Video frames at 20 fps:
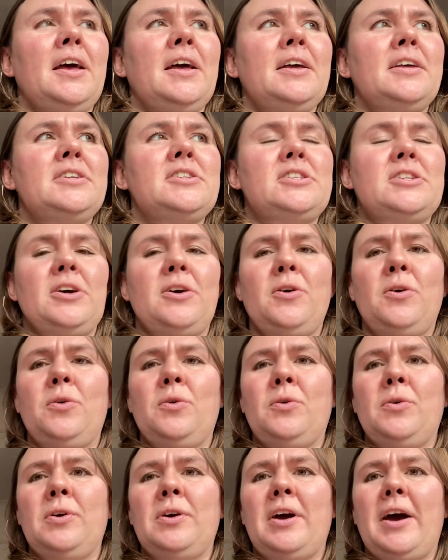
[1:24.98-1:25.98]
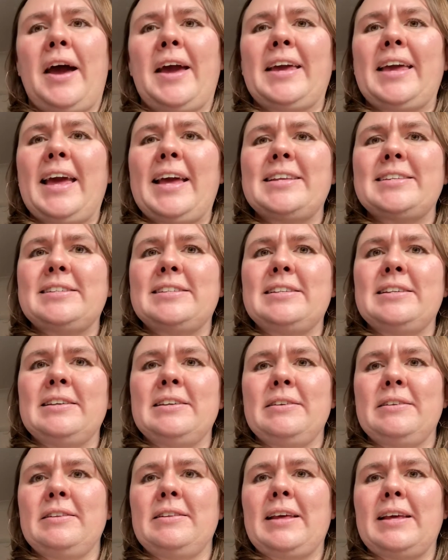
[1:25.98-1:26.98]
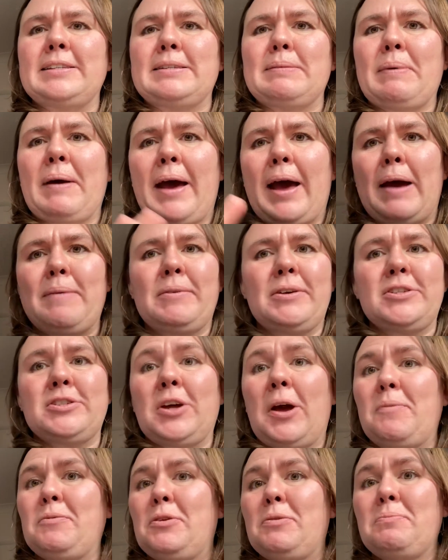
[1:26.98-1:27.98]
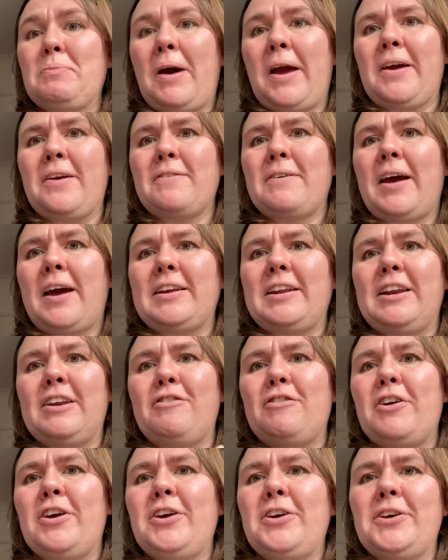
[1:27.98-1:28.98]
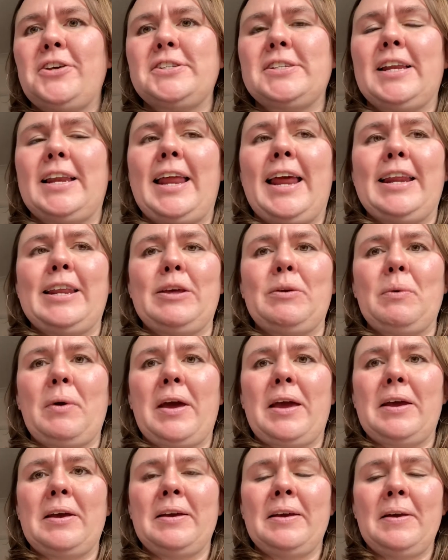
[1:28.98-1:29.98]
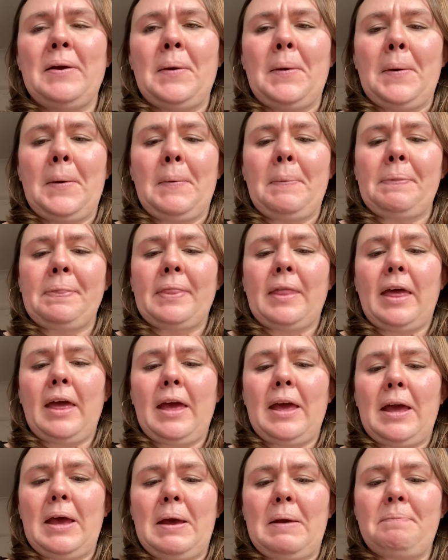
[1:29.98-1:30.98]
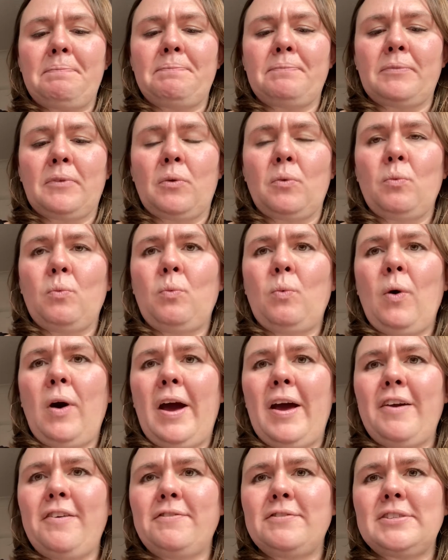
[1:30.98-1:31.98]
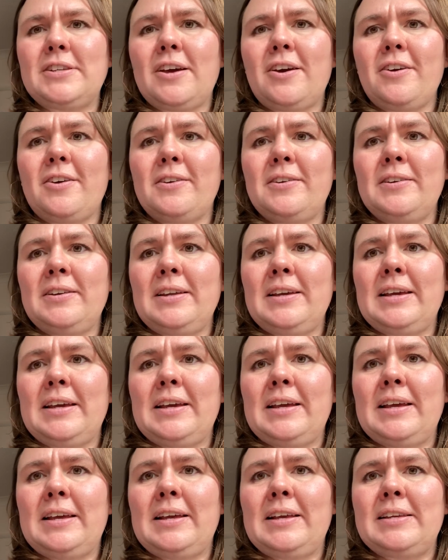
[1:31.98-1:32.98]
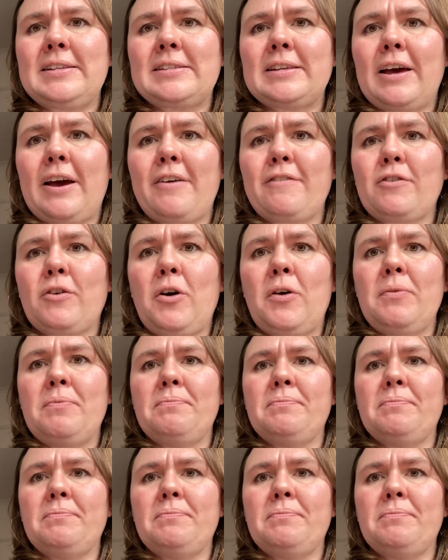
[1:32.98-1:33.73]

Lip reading: So I guess that's about how much time you might have had in a rehearsal anyway. What I've done is I've got